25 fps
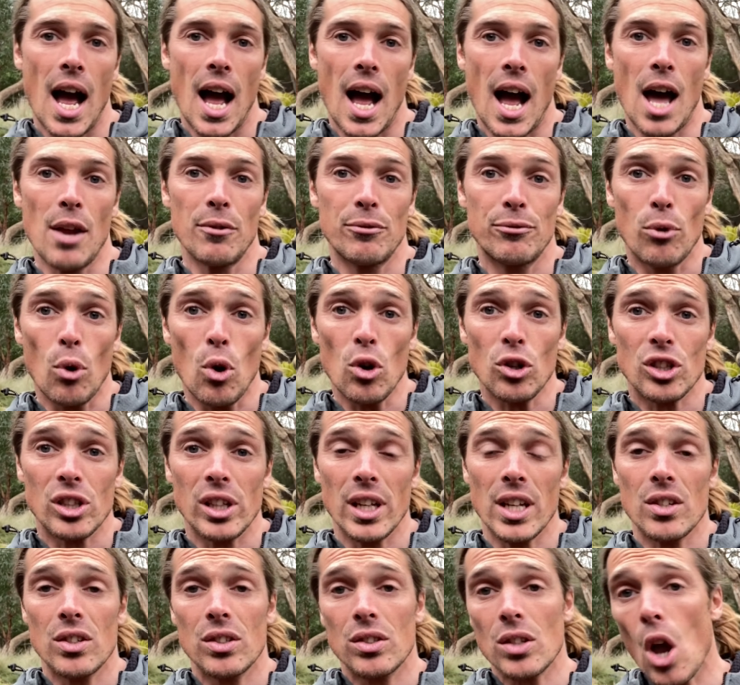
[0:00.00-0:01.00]
Unfortunately,
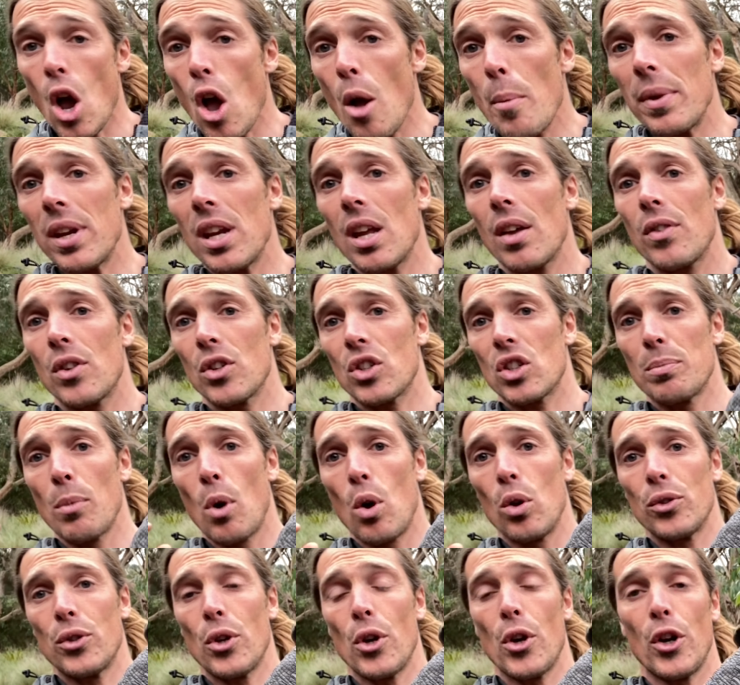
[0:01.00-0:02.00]
so many of the
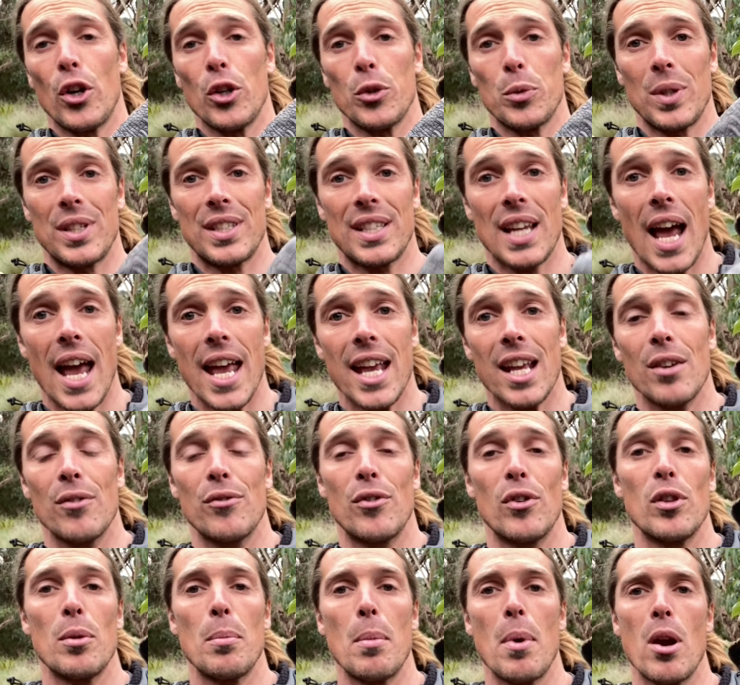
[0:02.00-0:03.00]
small turtles were taken
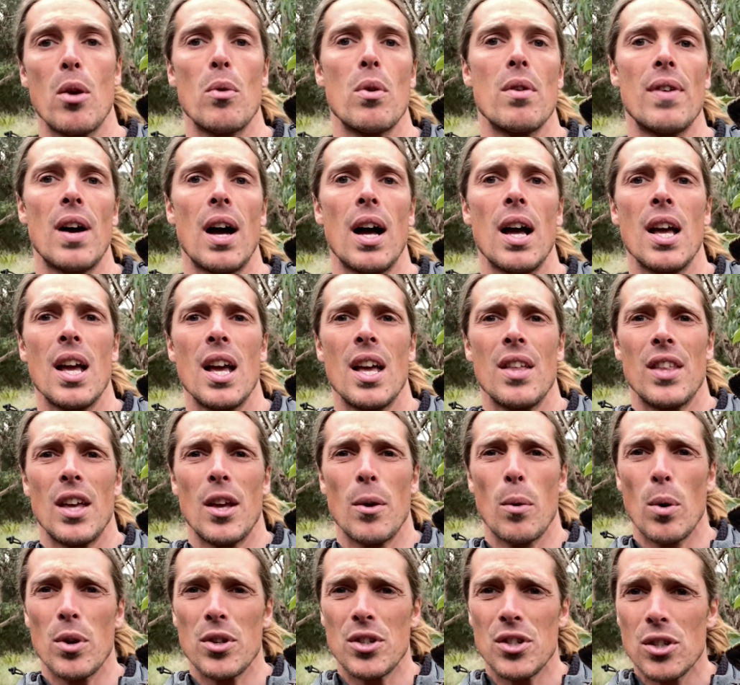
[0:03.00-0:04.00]
from the Mary River, there
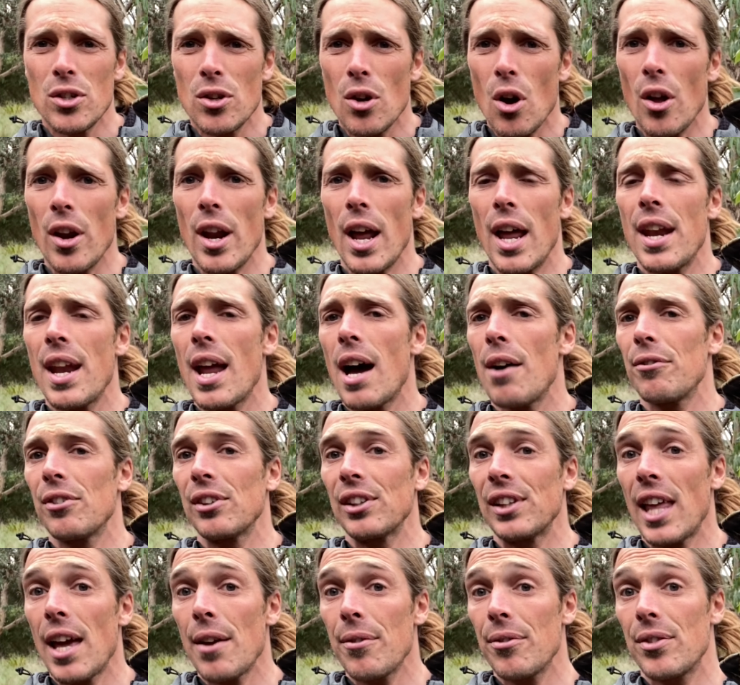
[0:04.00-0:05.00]
was not enough
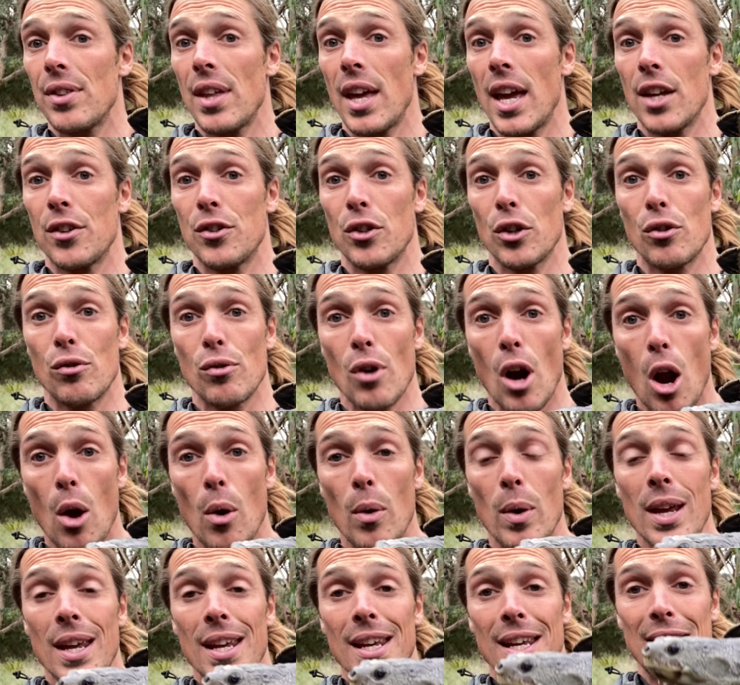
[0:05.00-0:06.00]
left there to
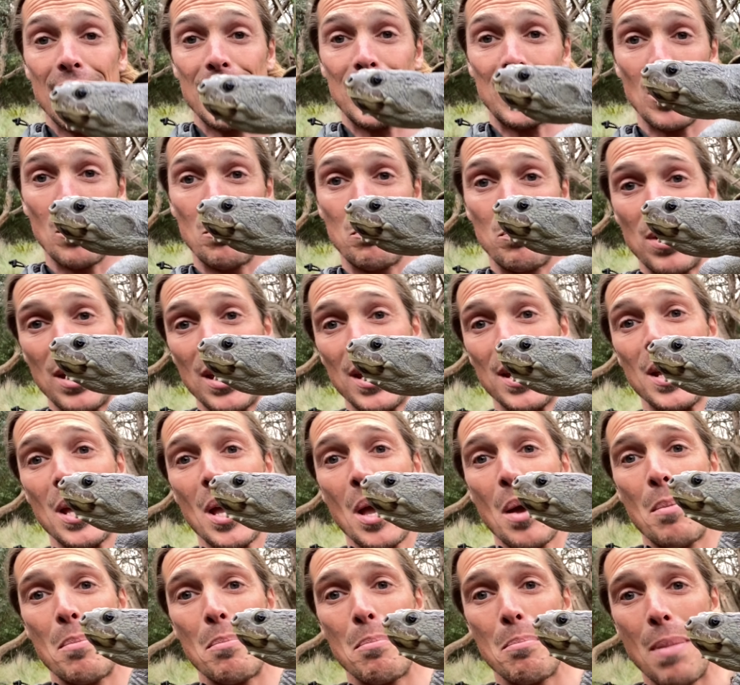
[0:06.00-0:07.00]
grow into big
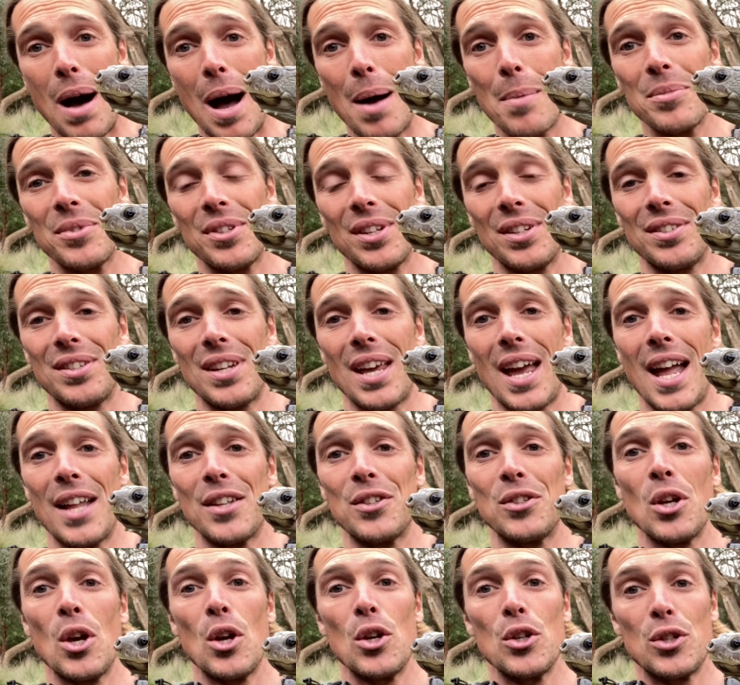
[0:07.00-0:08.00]
mums and
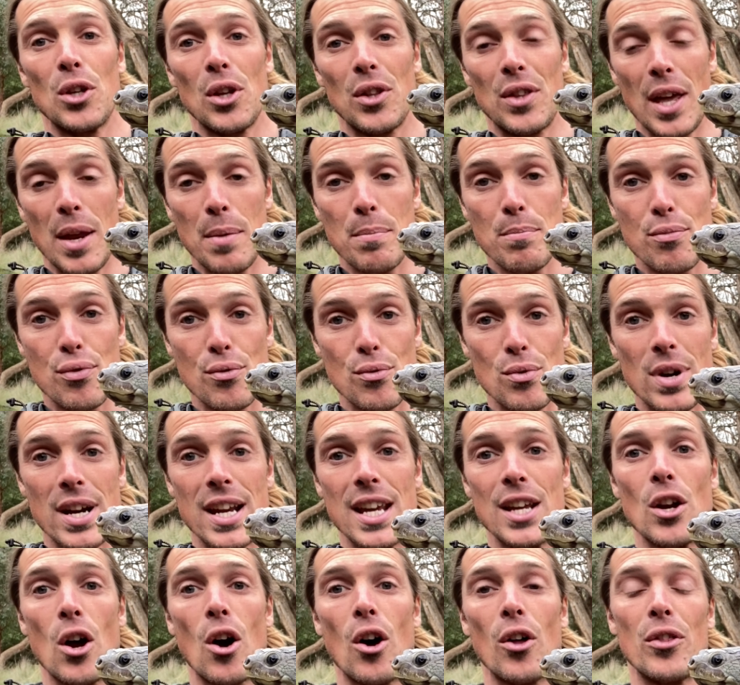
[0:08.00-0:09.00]
dads to then
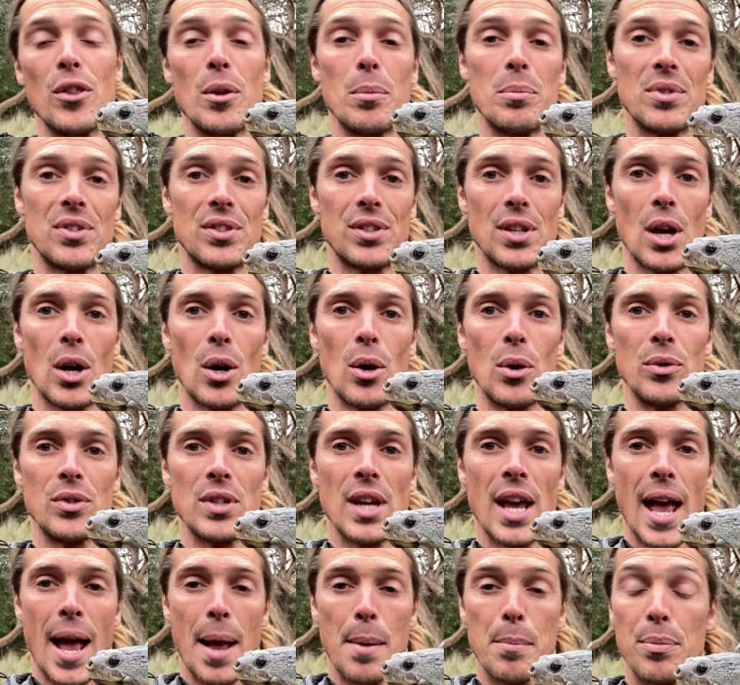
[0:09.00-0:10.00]
breed on themselves
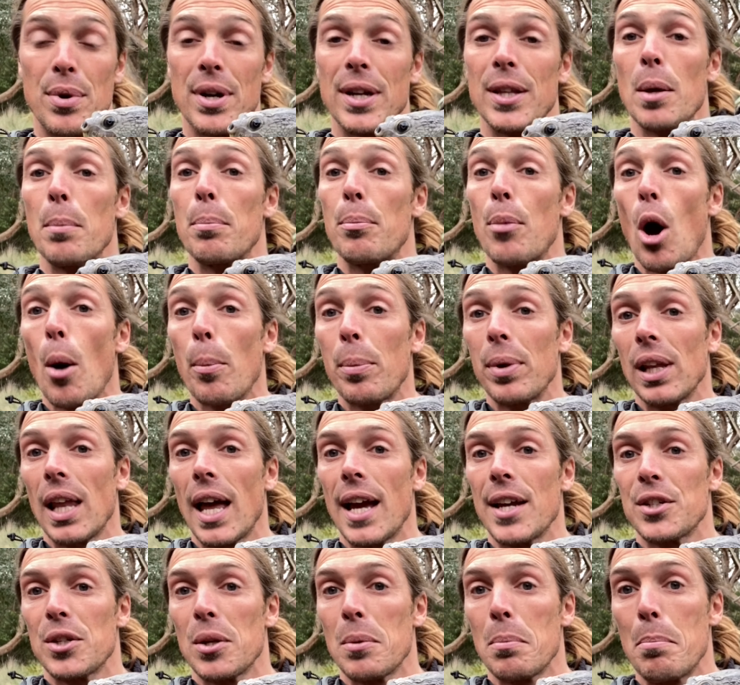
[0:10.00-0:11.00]
and bring the
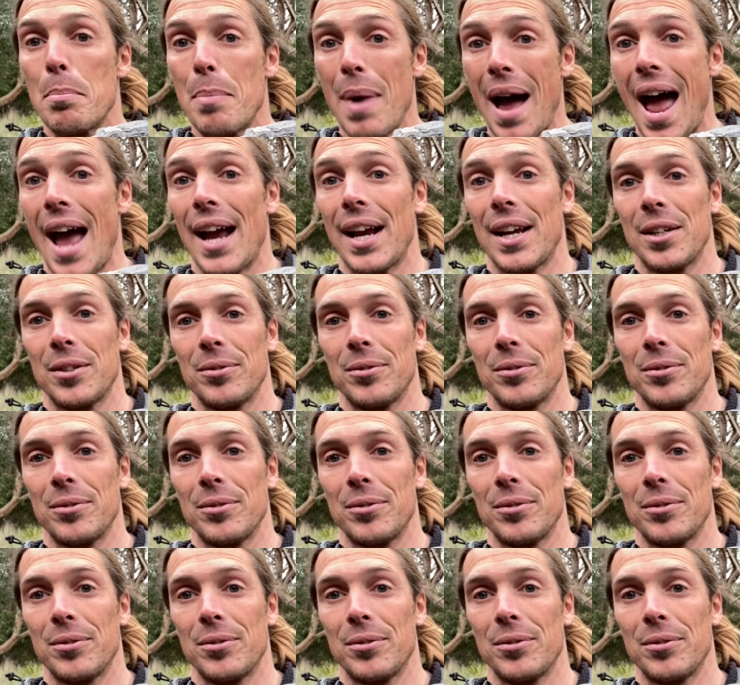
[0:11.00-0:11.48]
population back.